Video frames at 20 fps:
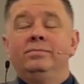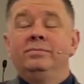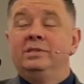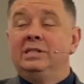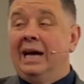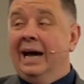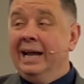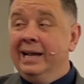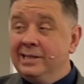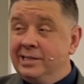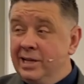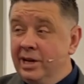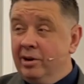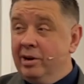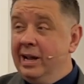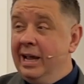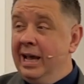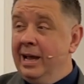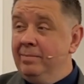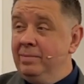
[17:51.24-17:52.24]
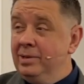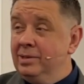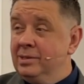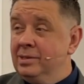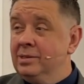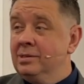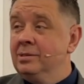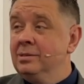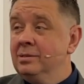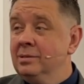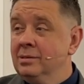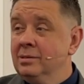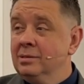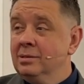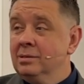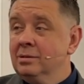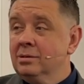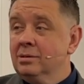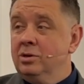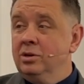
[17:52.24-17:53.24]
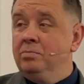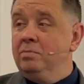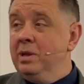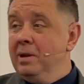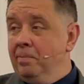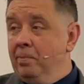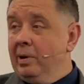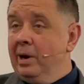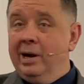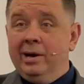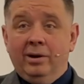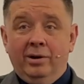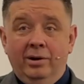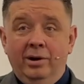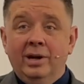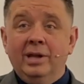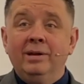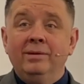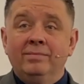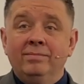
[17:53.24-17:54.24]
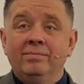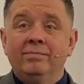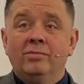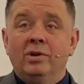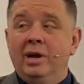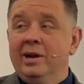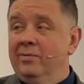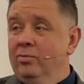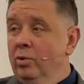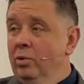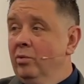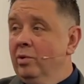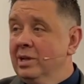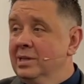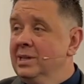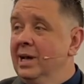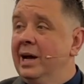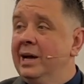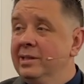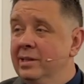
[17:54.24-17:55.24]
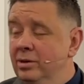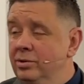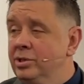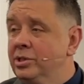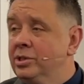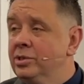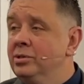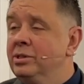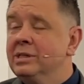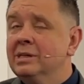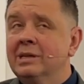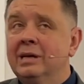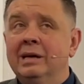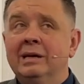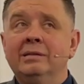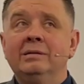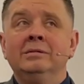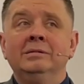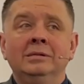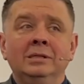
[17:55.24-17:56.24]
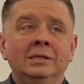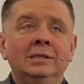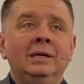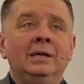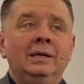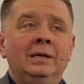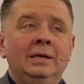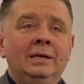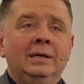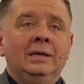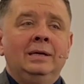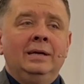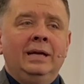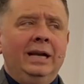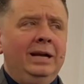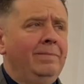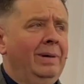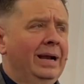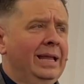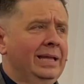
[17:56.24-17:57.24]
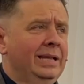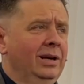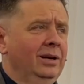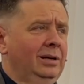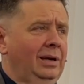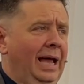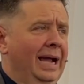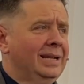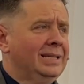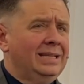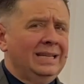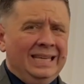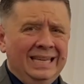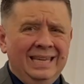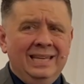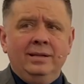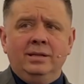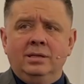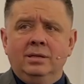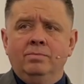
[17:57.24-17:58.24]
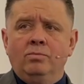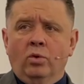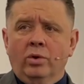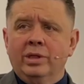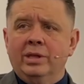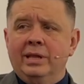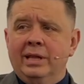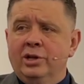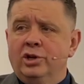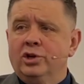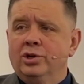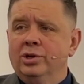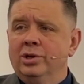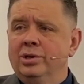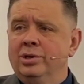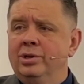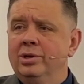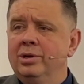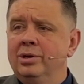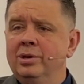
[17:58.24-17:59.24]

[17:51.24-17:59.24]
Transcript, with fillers: Dietary habits could be a priority, right? If we want to tie those two together. Anybody in here like to eat more than they should?